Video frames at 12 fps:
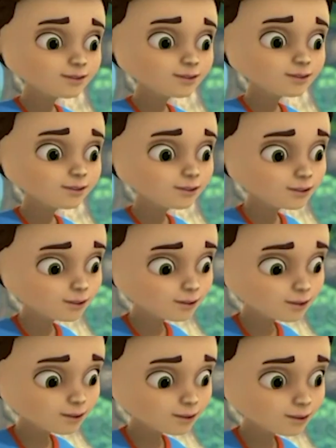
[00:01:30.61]
He
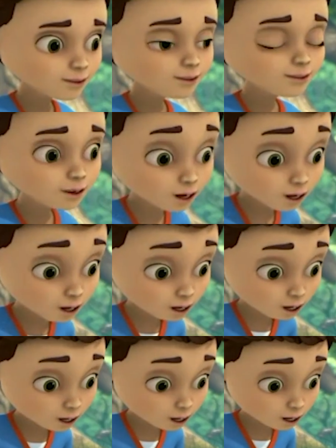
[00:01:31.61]

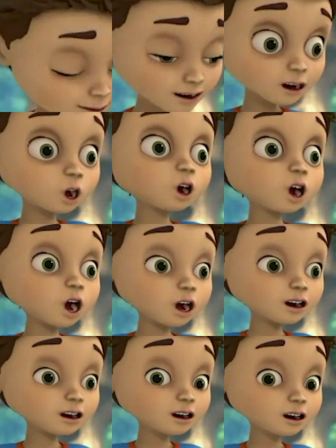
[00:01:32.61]
exploded.
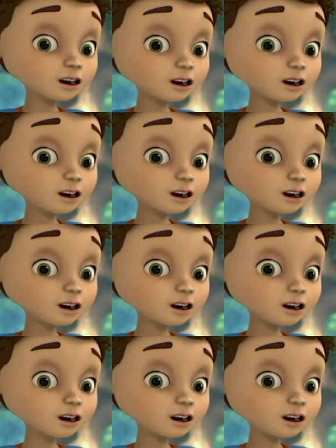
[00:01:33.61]
Whoa!